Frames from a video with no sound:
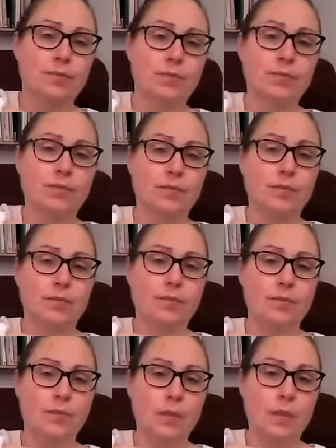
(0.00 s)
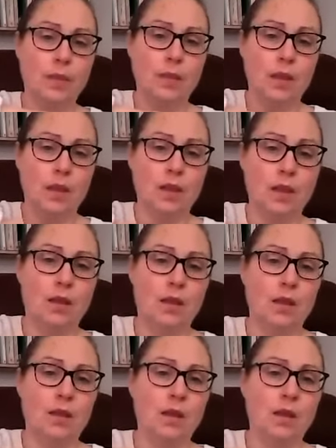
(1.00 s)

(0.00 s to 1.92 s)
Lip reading: (no one is talking)